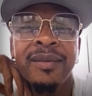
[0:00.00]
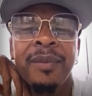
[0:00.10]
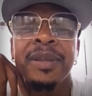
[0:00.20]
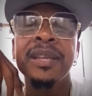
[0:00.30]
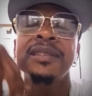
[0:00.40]

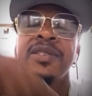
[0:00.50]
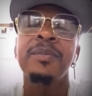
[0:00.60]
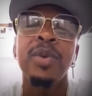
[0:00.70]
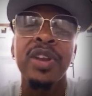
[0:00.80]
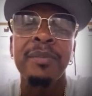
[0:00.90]
Let me tell you
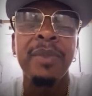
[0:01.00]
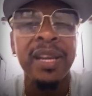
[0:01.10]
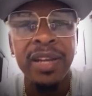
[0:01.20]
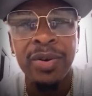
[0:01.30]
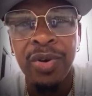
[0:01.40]
something about them
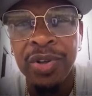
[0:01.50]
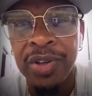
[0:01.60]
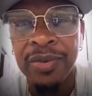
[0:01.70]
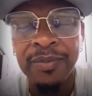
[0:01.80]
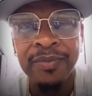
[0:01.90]
man there on
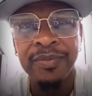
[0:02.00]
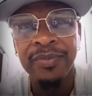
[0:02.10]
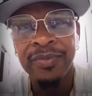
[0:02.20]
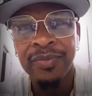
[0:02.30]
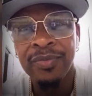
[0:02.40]
you.
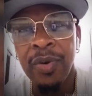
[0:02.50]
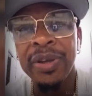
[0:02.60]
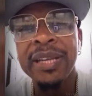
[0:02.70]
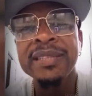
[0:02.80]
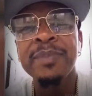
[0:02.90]
Go
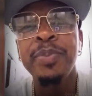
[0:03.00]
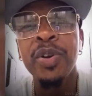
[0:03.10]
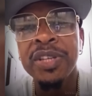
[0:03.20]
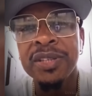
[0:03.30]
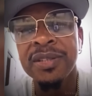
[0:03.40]
and see
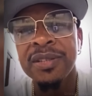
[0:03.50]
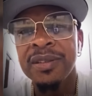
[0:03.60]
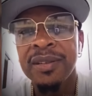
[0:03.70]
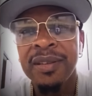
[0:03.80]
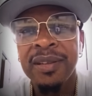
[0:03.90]
police,
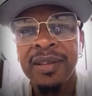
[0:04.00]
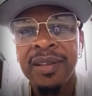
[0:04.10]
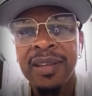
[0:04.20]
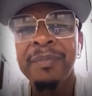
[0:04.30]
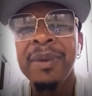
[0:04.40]

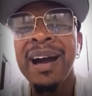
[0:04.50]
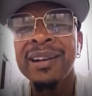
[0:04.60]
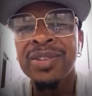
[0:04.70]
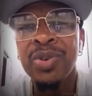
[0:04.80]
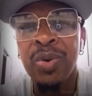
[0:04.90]
them
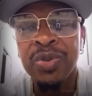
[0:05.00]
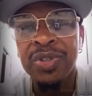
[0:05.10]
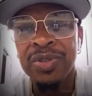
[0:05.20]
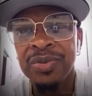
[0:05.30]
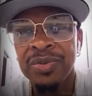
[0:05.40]
act
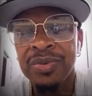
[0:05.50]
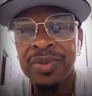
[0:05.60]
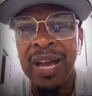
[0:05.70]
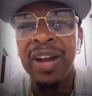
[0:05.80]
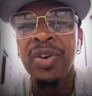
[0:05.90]
out
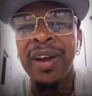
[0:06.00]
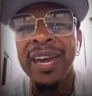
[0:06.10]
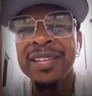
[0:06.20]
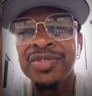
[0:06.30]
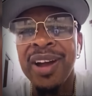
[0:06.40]
and go
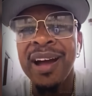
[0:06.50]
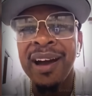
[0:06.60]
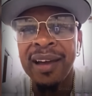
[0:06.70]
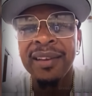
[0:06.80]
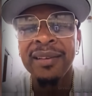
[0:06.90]
extra
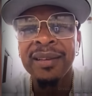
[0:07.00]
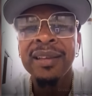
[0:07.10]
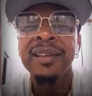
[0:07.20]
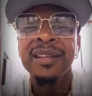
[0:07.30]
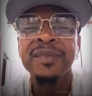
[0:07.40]
hard.
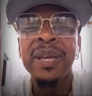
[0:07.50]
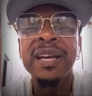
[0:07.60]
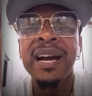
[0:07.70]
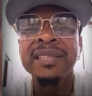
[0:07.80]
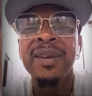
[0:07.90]
It's
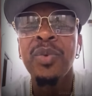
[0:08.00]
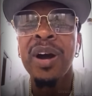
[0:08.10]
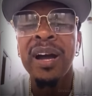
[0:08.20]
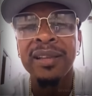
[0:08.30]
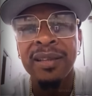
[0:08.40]
because them
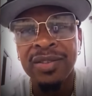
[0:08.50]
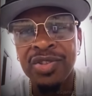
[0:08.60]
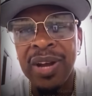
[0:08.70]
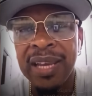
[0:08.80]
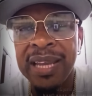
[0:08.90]
want to
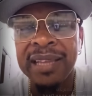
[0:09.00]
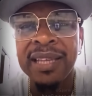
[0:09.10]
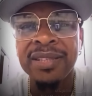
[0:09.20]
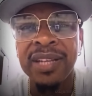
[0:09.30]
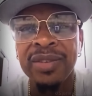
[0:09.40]
draw the
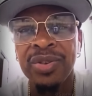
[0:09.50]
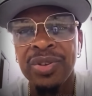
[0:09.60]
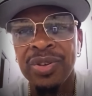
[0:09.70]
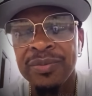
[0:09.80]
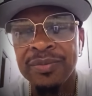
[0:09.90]
attention to
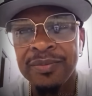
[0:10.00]
you.